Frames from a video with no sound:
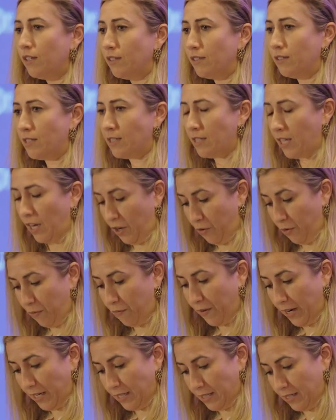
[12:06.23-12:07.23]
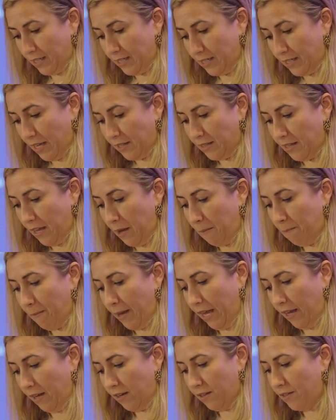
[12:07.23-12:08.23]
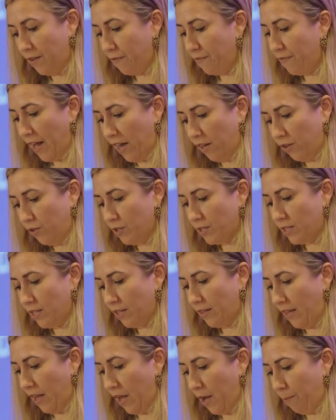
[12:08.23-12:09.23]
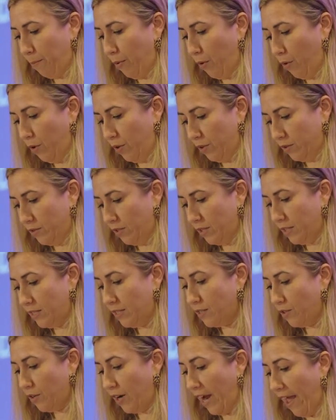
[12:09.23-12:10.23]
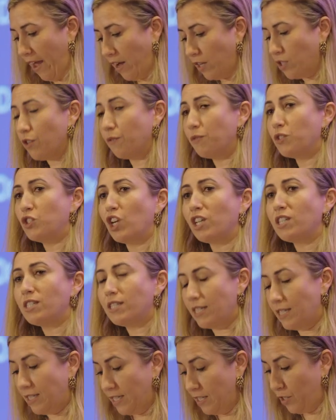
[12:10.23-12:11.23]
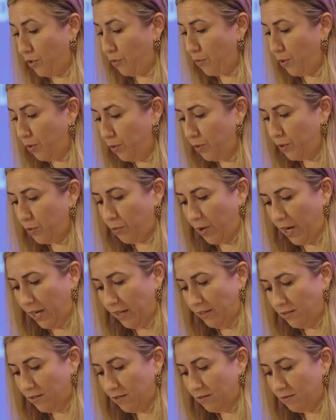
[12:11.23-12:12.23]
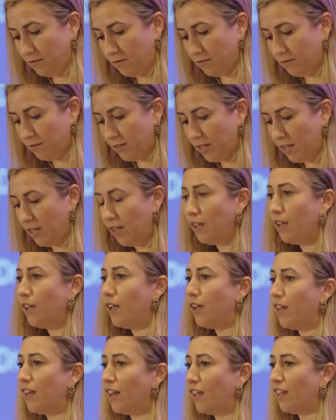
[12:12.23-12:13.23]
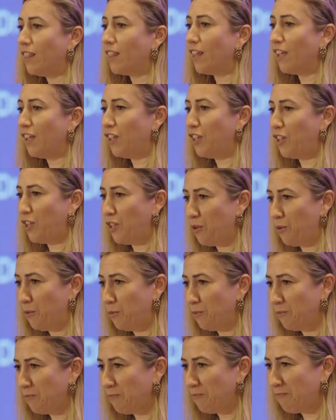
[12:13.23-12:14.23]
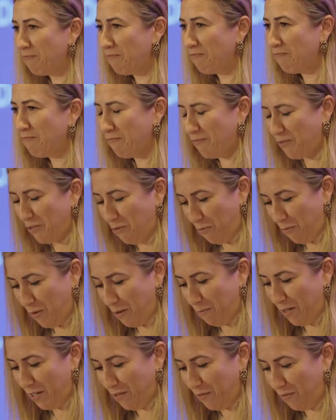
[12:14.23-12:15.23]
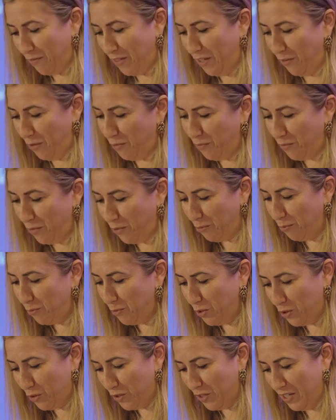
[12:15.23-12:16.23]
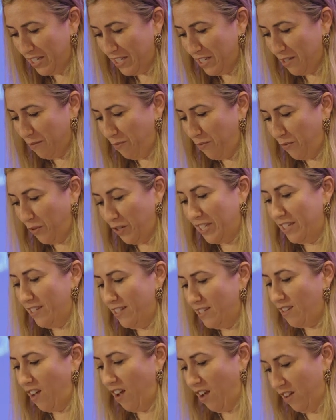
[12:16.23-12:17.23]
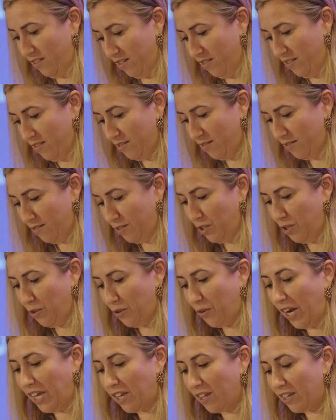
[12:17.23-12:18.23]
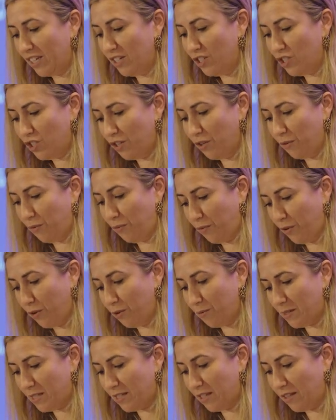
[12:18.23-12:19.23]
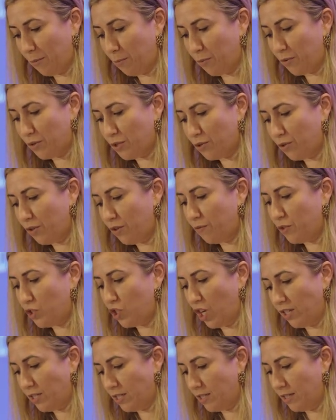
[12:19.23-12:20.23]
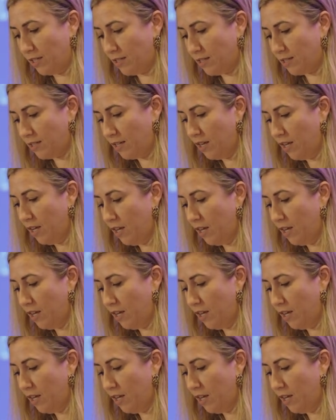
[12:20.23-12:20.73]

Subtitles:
The sacrifices that they make, the values that they uphold, these are acts of justice in their own right. And I thank you, women of the Reform Judaism, for this honor. Your recognition affirms that the pursuit of justice,